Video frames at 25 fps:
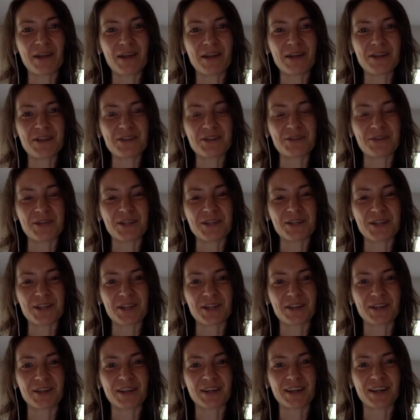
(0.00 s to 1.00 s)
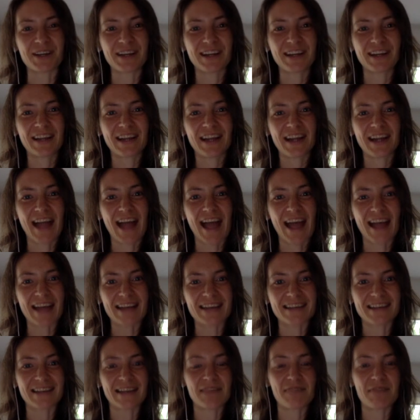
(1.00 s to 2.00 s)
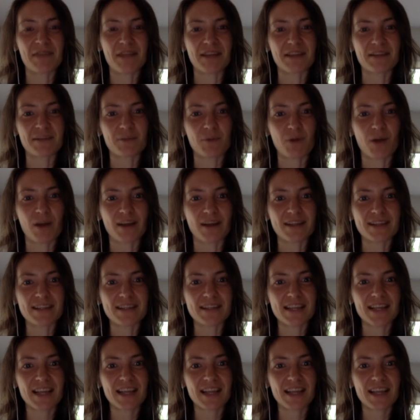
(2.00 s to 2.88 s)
into each other at, event-wise.